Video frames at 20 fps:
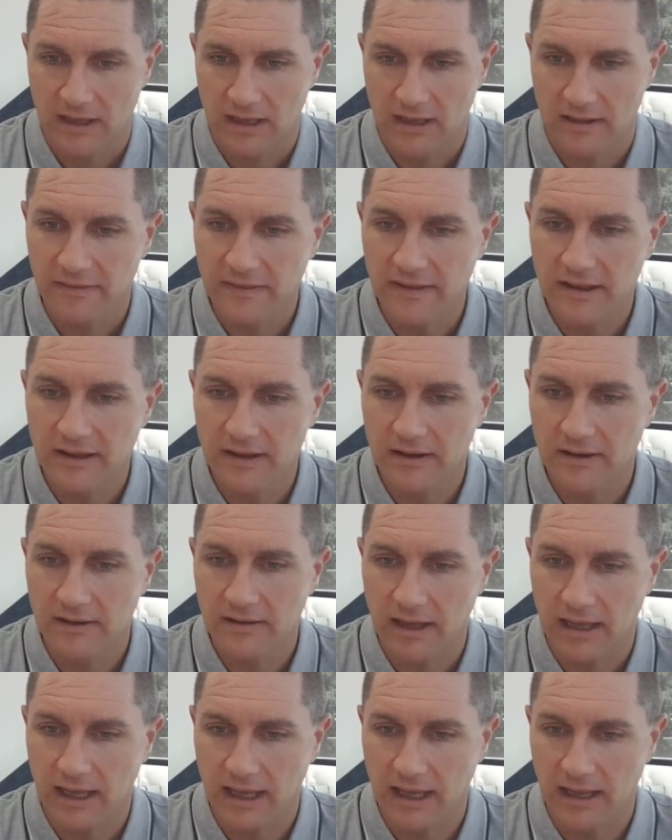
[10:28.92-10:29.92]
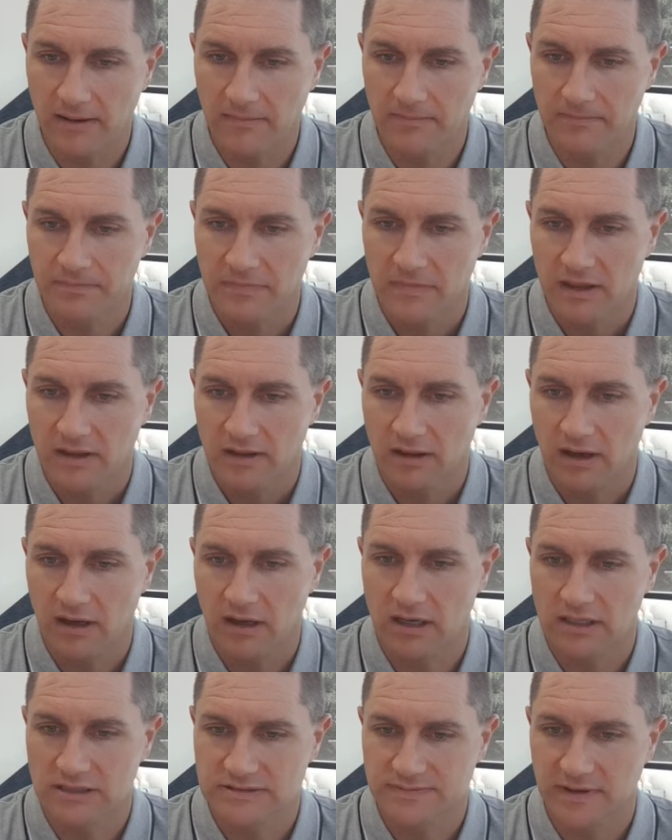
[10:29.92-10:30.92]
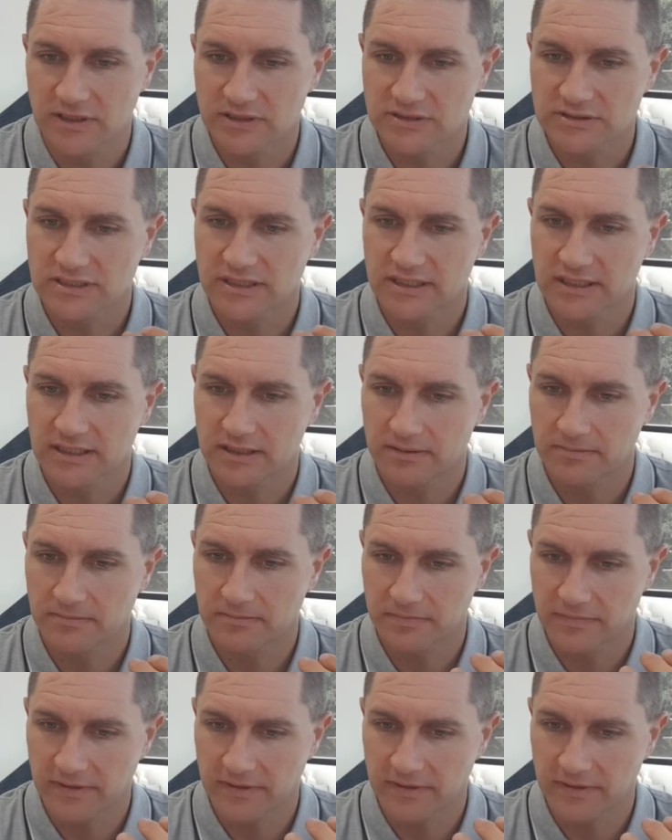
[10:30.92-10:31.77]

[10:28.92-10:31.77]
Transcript: the um, I suppose the,